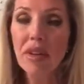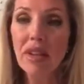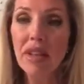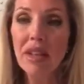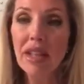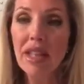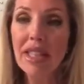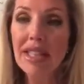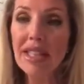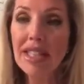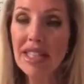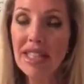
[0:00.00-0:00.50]

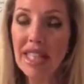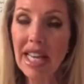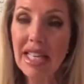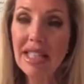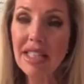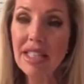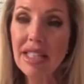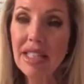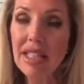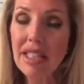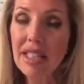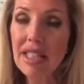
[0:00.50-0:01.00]

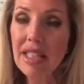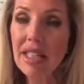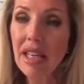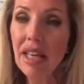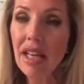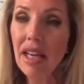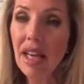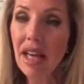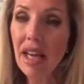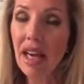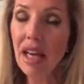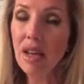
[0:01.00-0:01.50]
consent
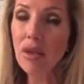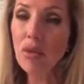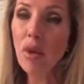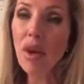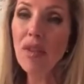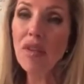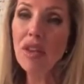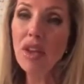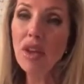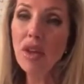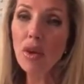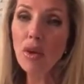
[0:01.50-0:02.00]
and
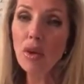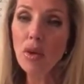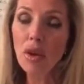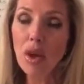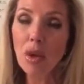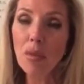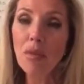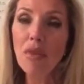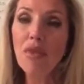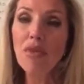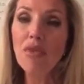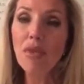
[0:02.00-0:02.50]
whether you
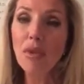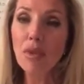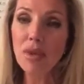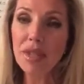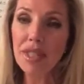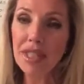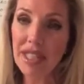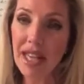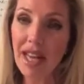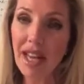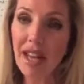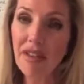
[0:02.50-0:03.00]
can be
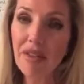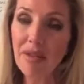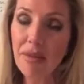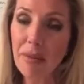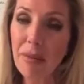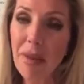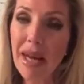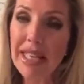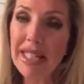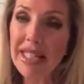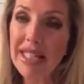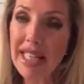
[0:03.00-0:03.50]
forced to have
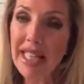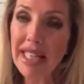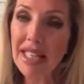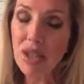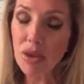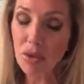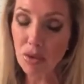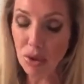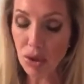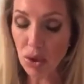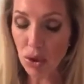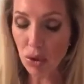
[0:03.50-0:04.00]

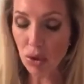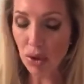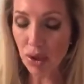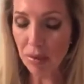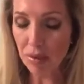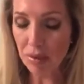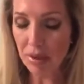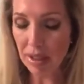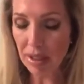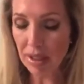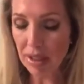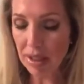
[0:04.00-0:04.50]
mandatory
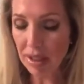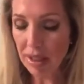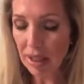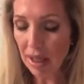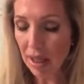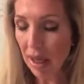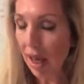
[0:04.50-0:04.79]
treatment